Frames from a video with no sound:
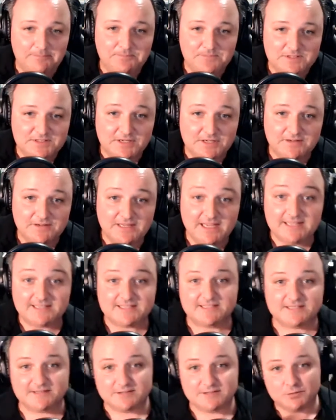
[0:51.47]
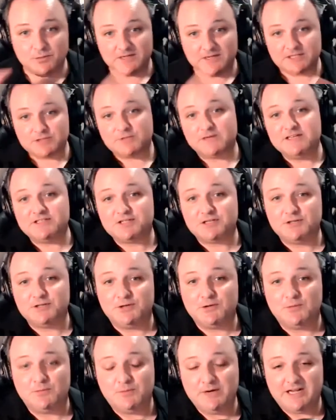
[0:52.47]
So yes,
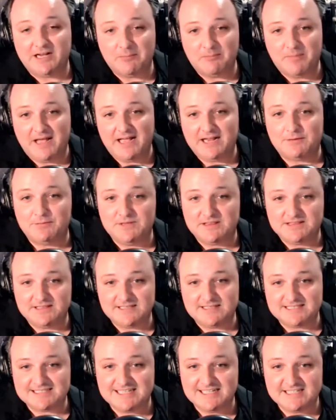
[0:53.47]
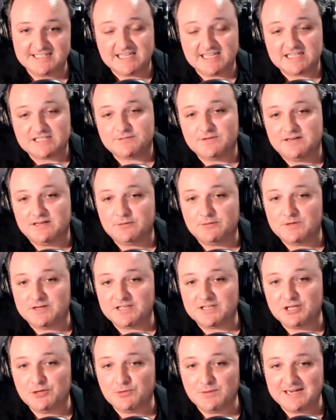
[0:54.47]
2022, we are back with the Sydney Saxophone
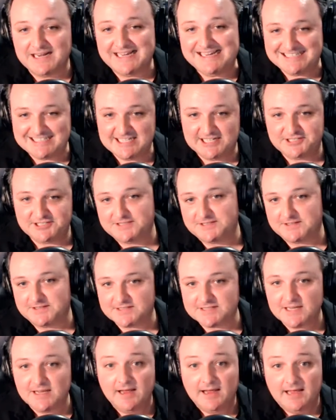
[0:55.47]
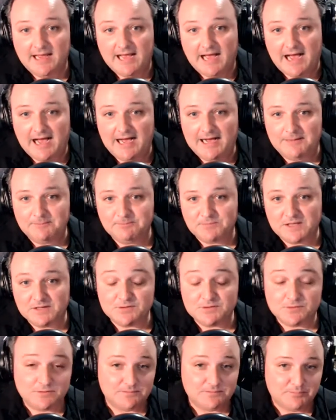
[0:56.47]
Network Q&A sessions. I
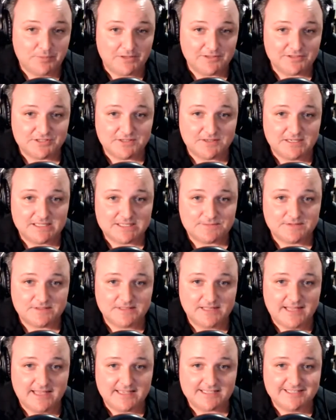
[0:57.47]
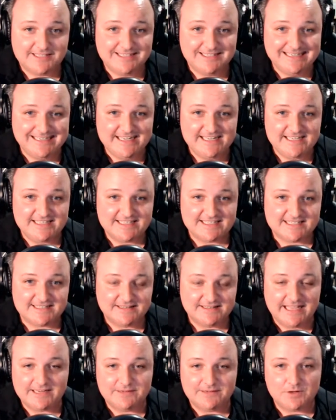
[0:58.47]
do apologise for last year's
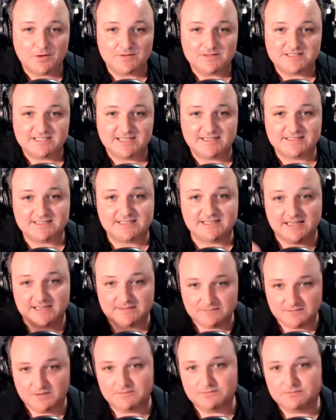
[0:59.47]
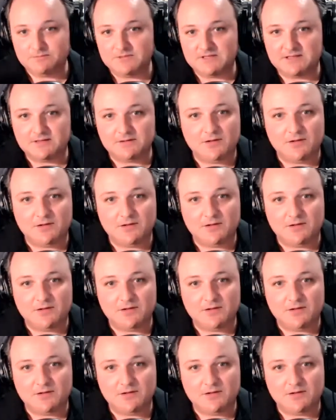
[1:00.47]
lack of contact with the